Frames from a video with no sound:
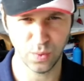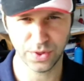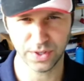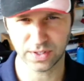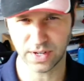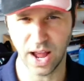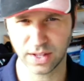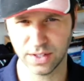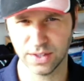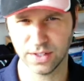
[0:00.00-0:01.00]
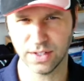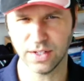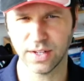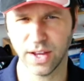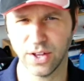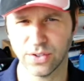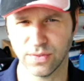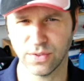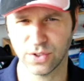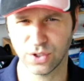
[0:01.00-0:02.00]
with exactly the details
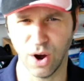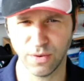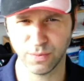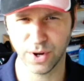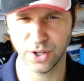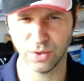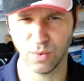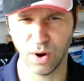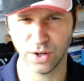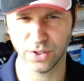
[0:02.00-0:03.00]
of the software you want